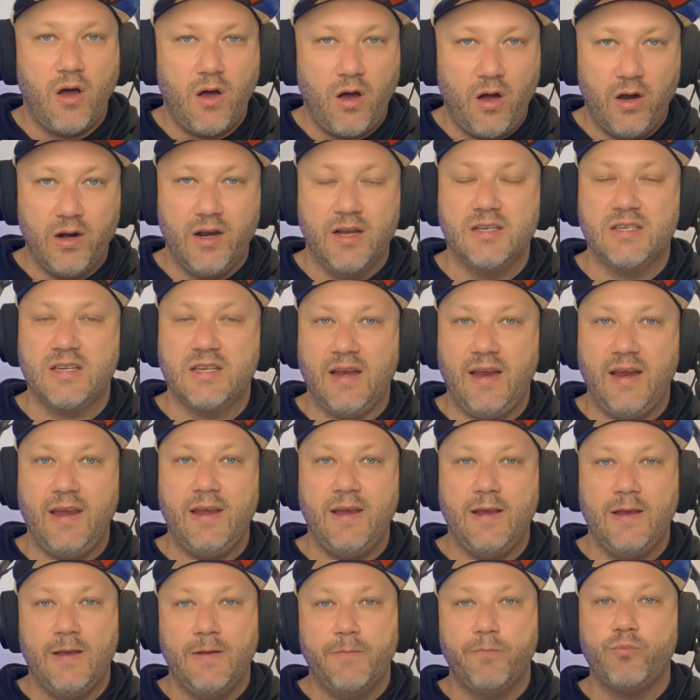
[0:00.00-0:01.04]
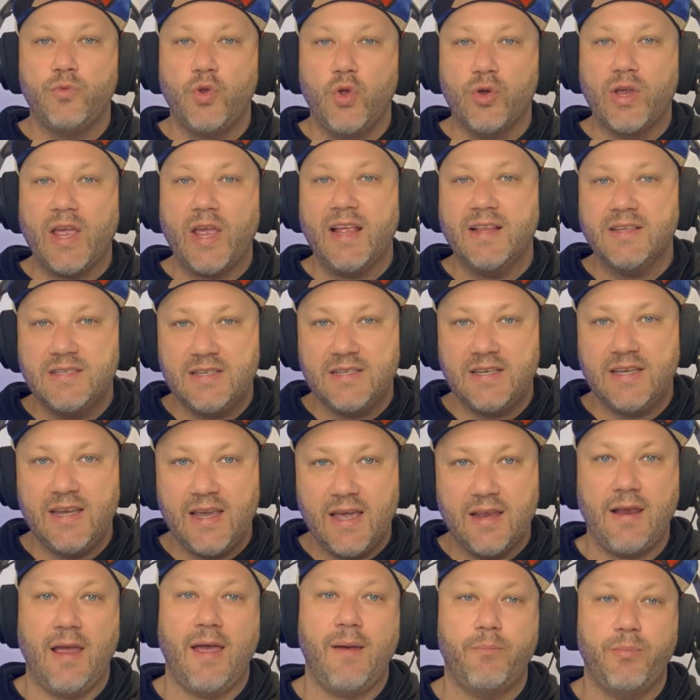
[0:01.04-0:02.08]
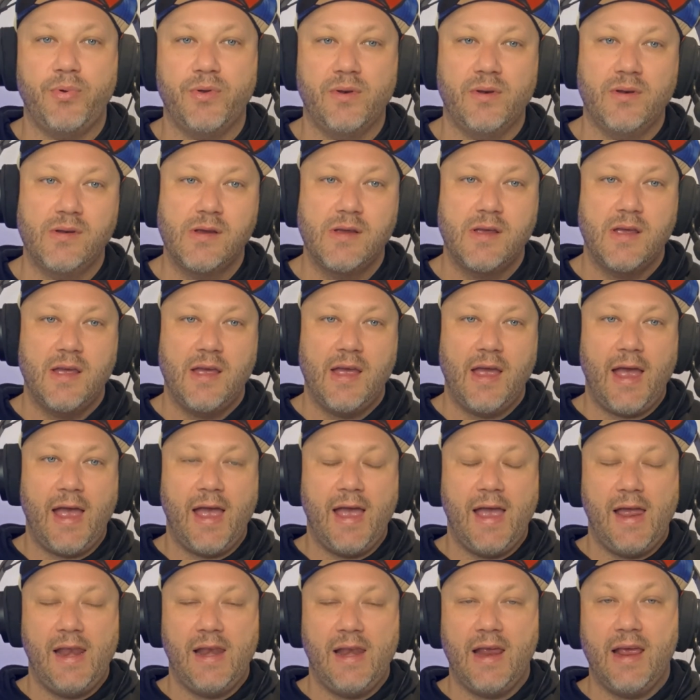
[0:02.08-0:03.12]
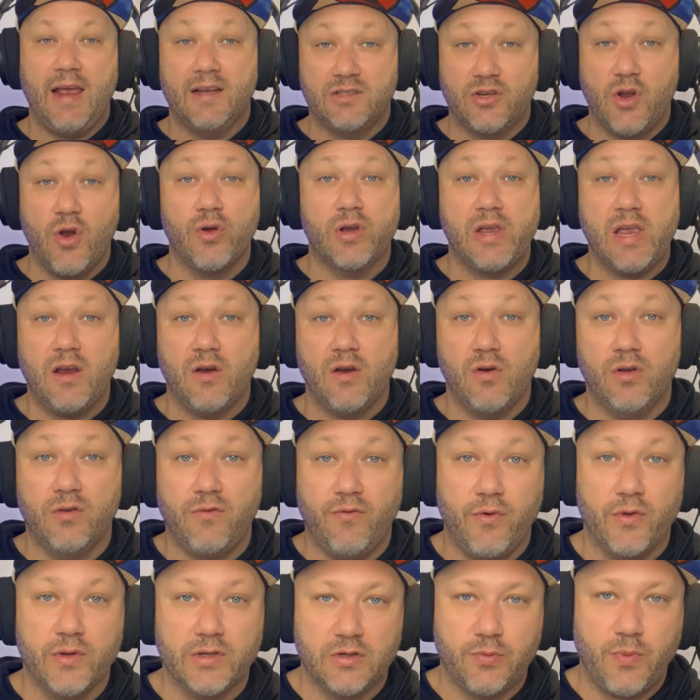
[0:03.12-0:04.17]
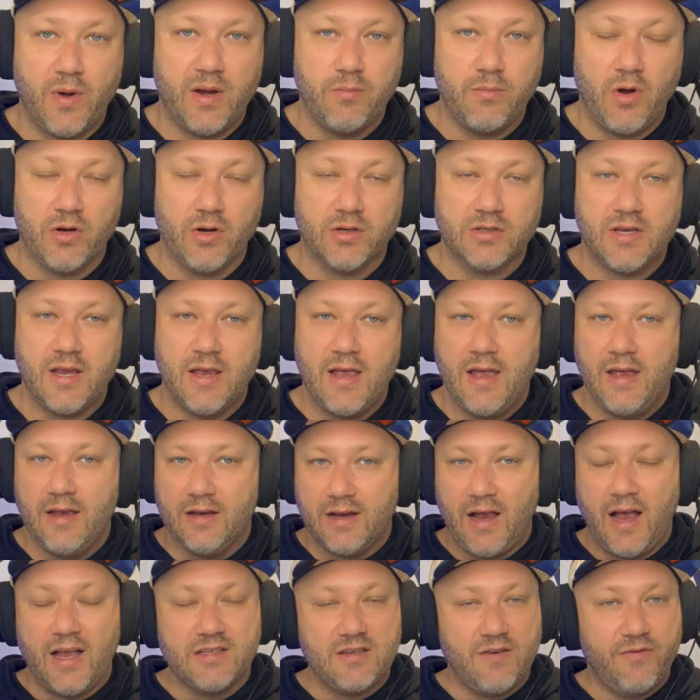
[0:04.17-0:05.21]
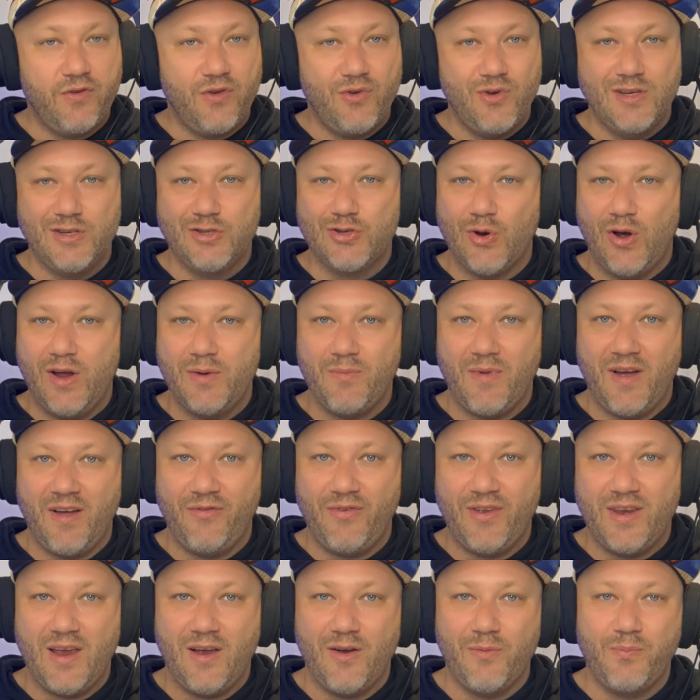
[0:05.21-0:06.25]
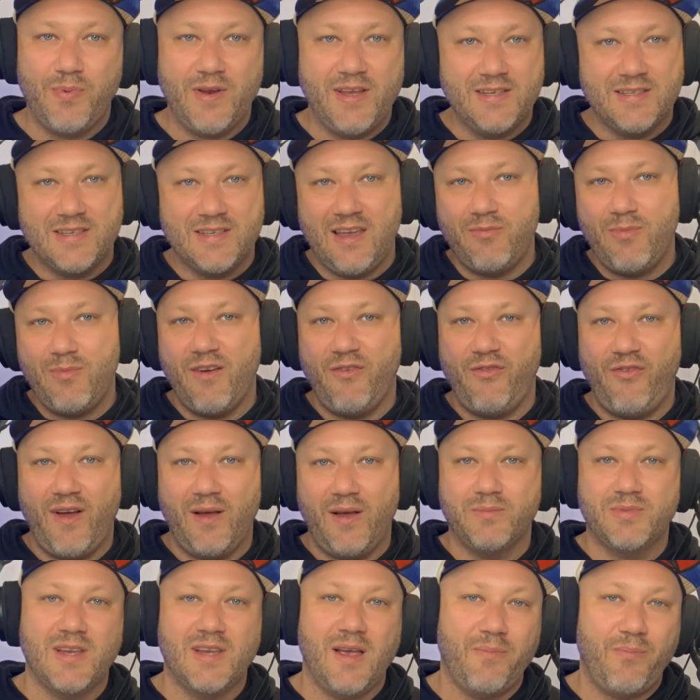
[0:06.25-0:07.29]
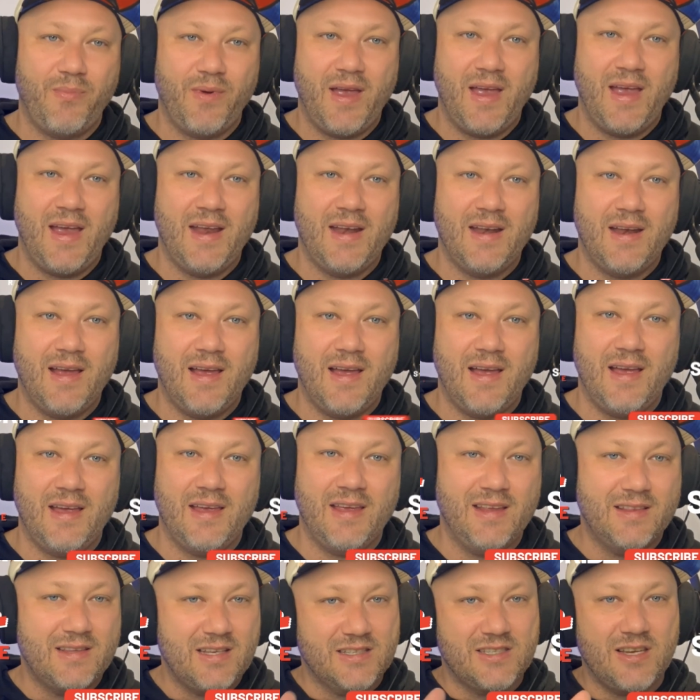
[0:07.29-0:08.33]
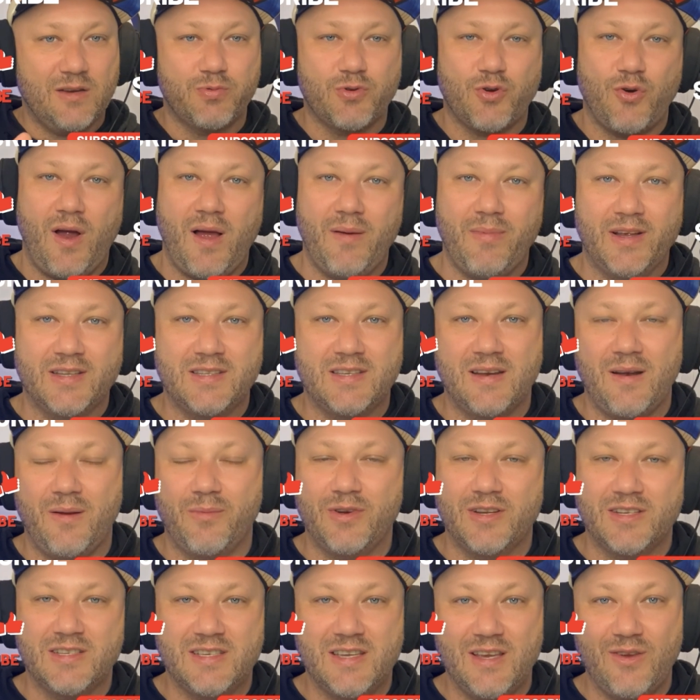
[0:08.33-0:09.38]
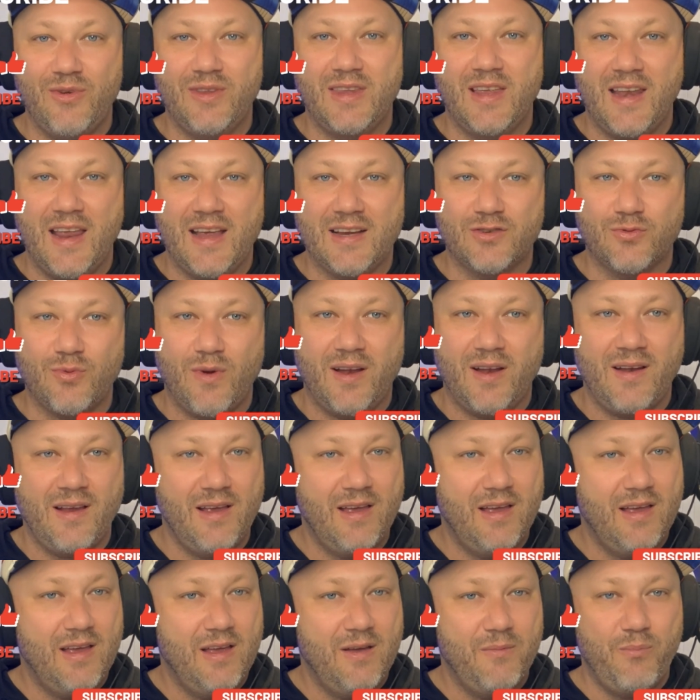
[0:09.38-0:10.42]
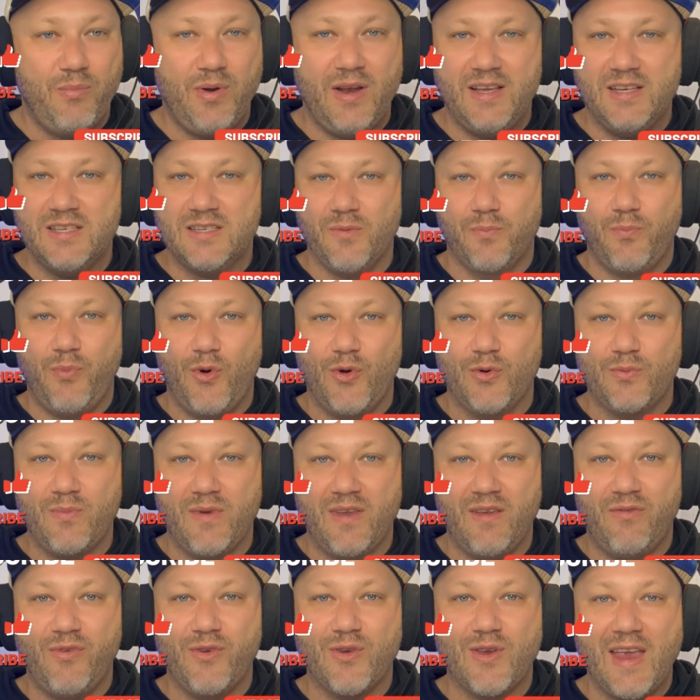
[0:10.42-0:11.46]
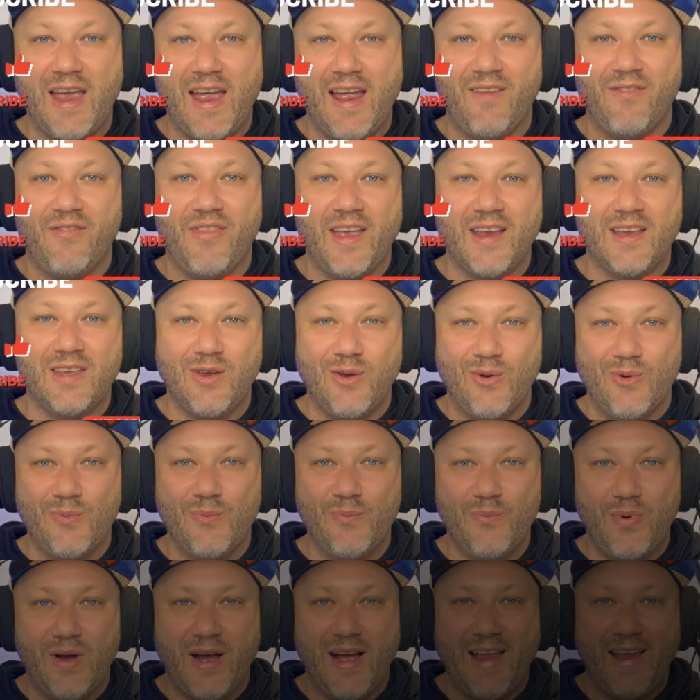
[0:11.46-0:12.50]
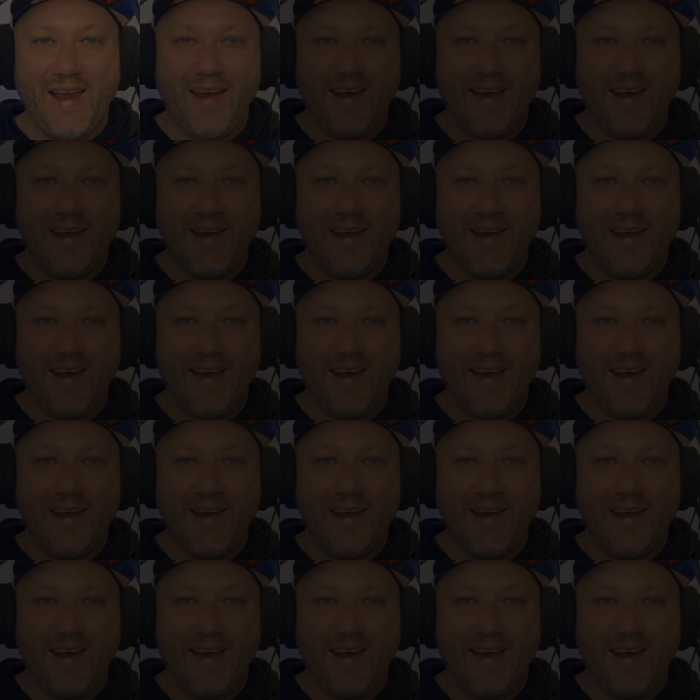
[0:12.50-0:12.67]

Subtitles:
Honestly, you can see it happen, and it's looking good for the Springboks. Guys, if you enjoyed my video, please give me a thumbs up and hit the subscribe button. I'm going to see you in the next one. Please support me if you can. Thank you. Bye.